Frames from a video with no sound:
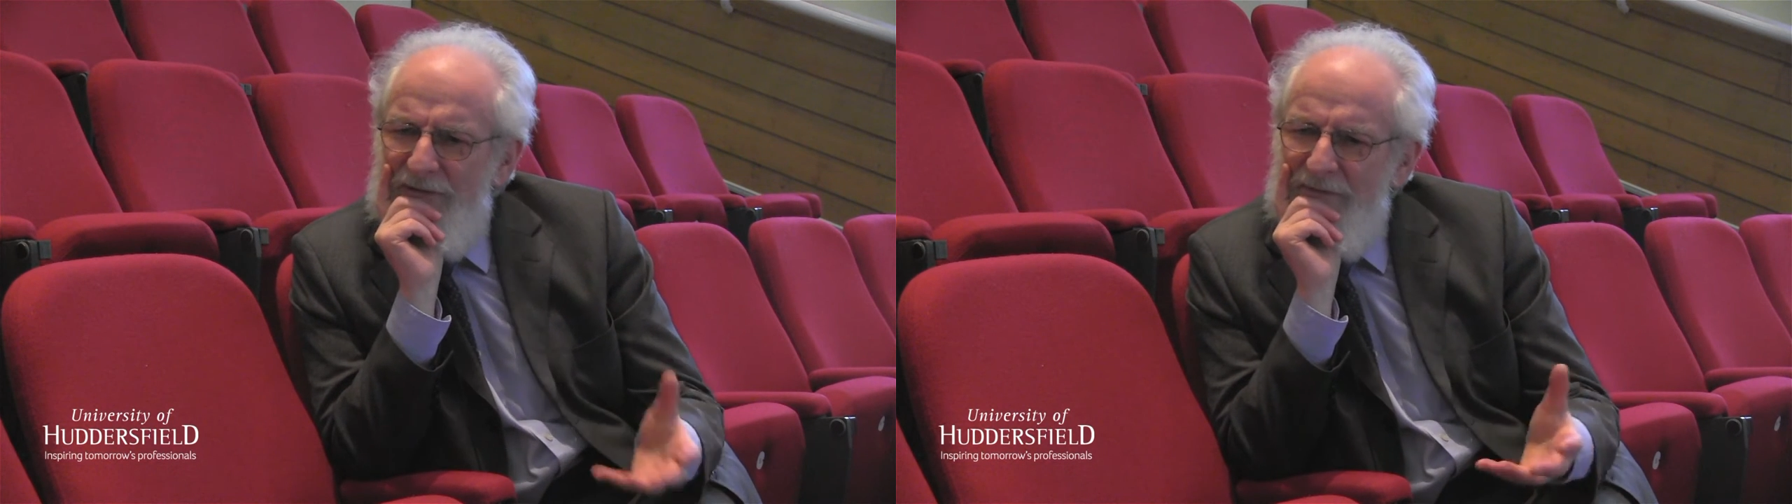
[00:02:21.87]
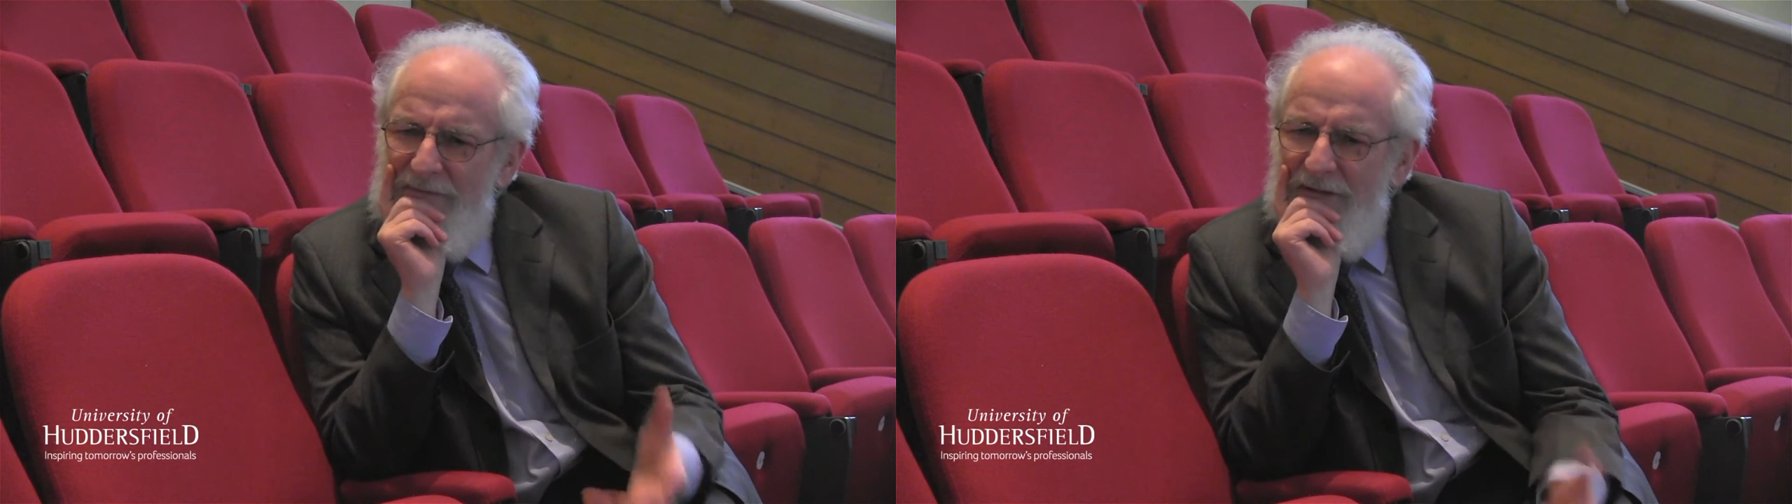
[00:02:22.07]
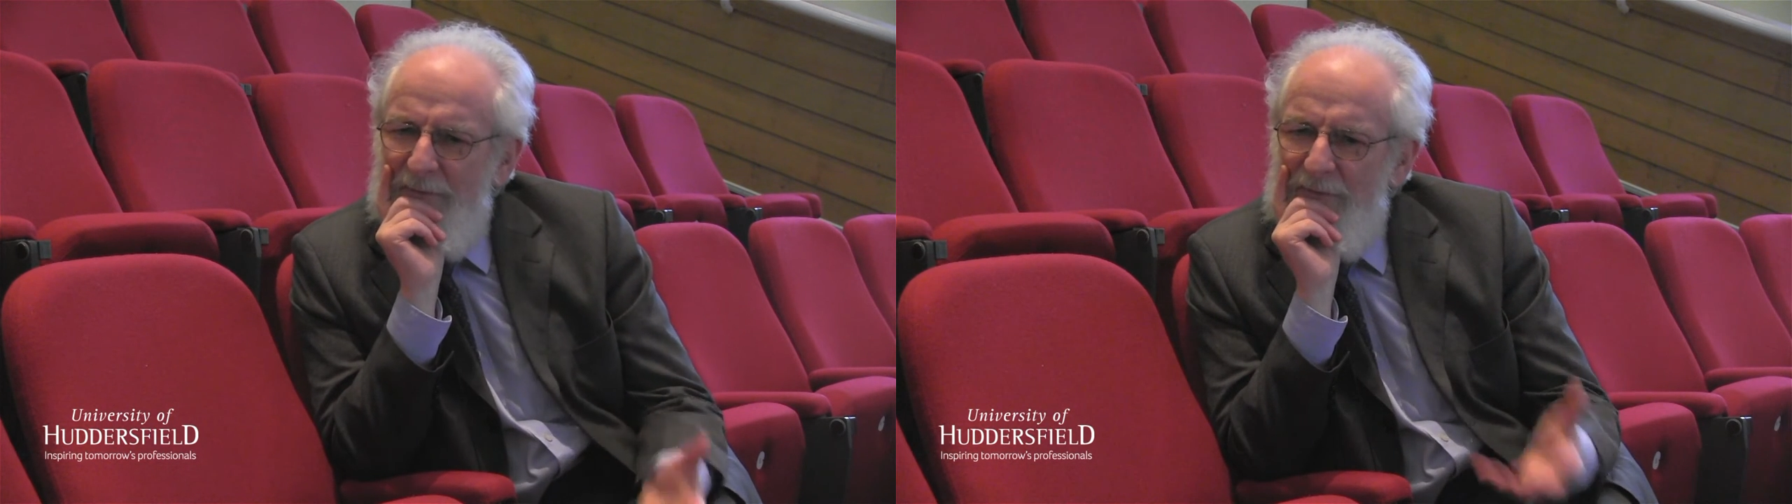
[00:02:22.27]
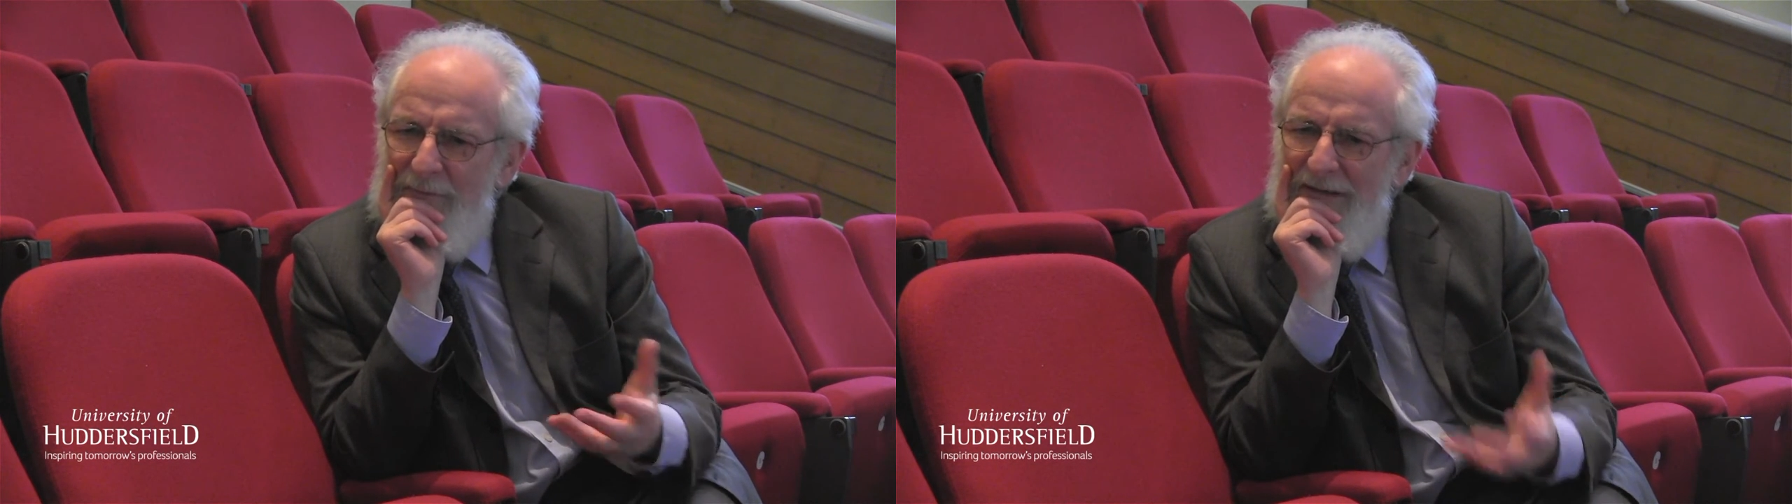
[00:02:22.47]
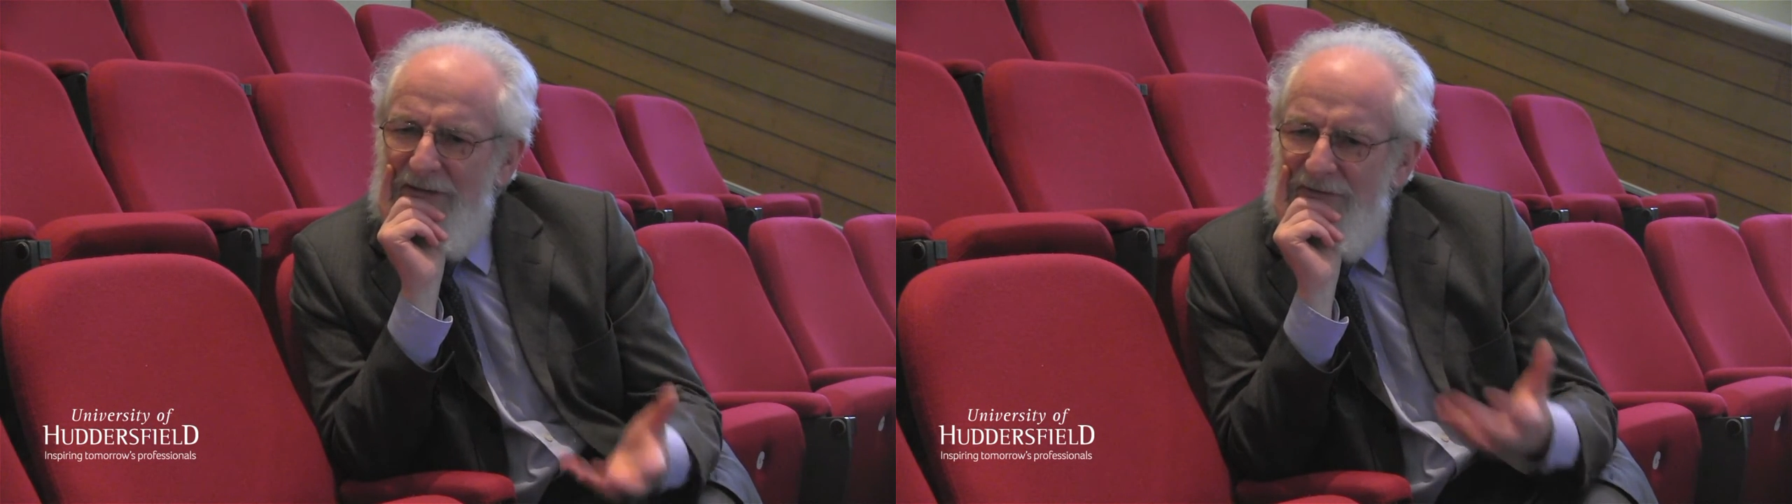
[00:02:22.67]
develop a
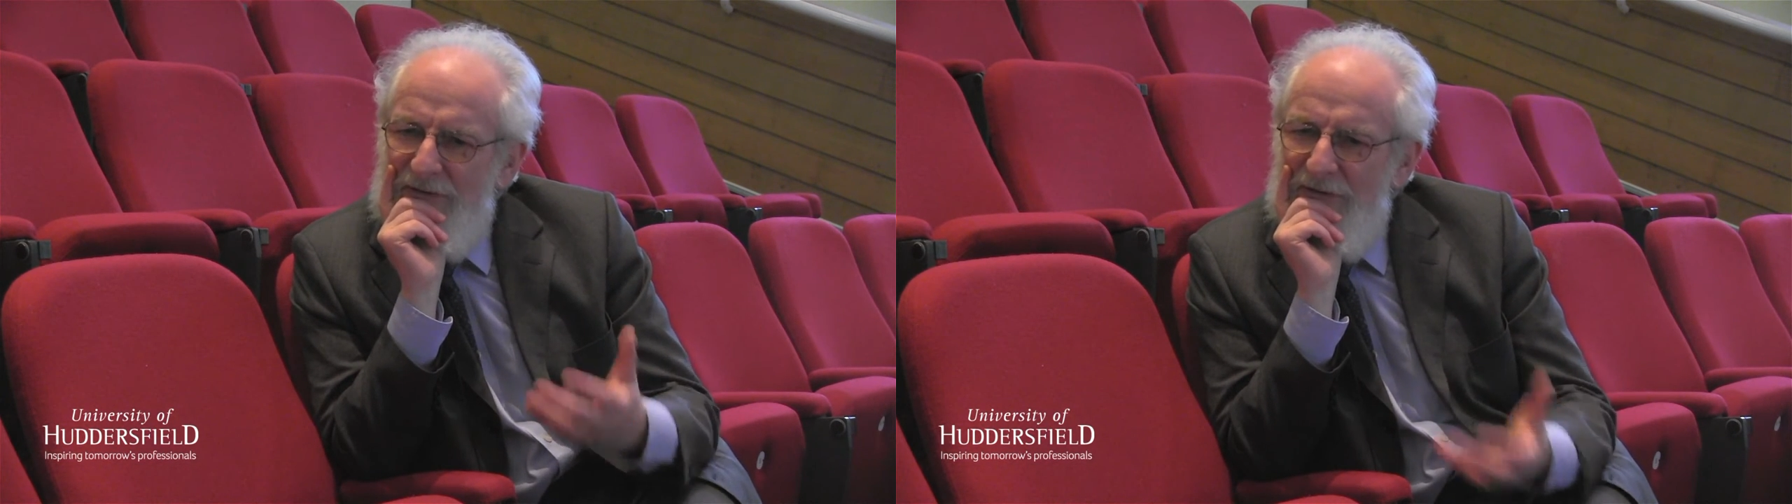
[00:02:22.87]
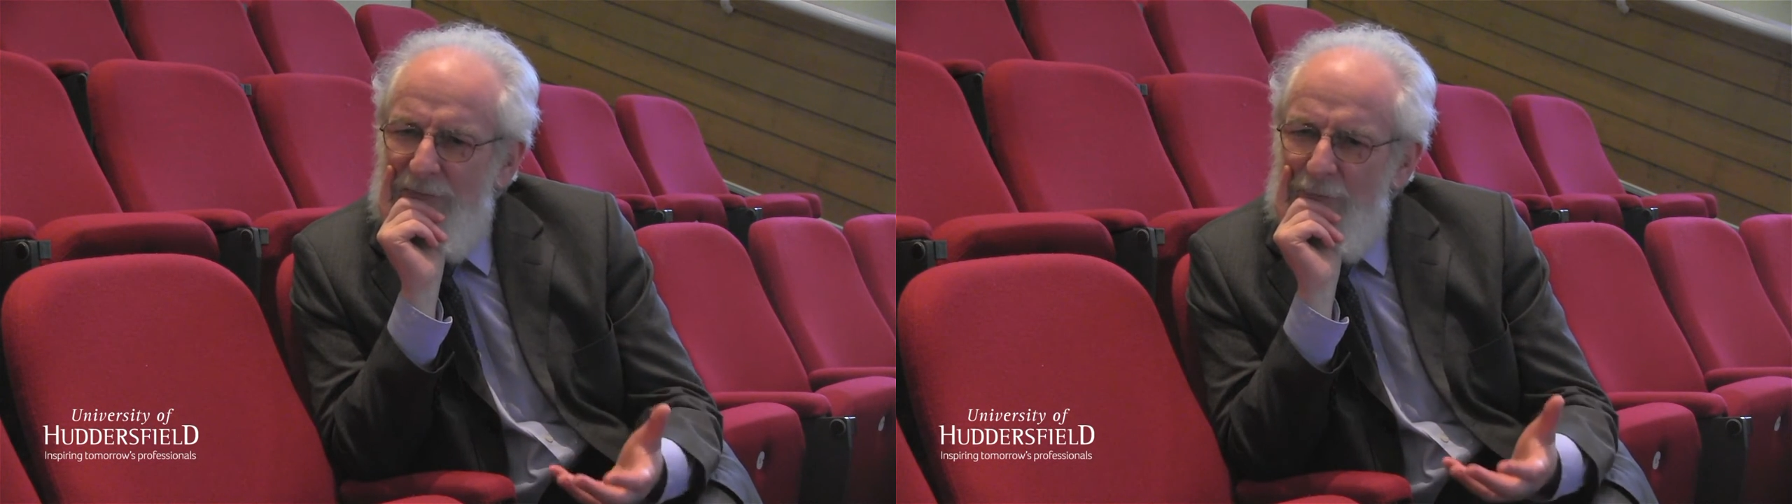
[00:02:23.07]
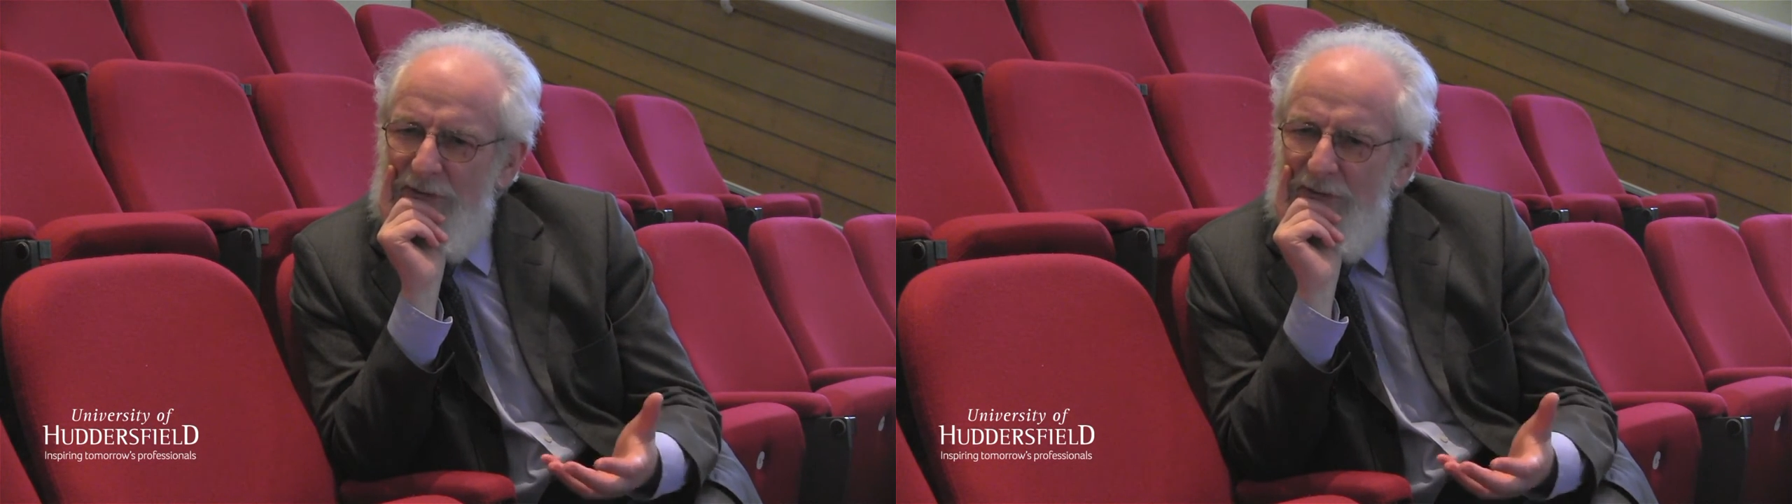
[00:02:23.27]
magazine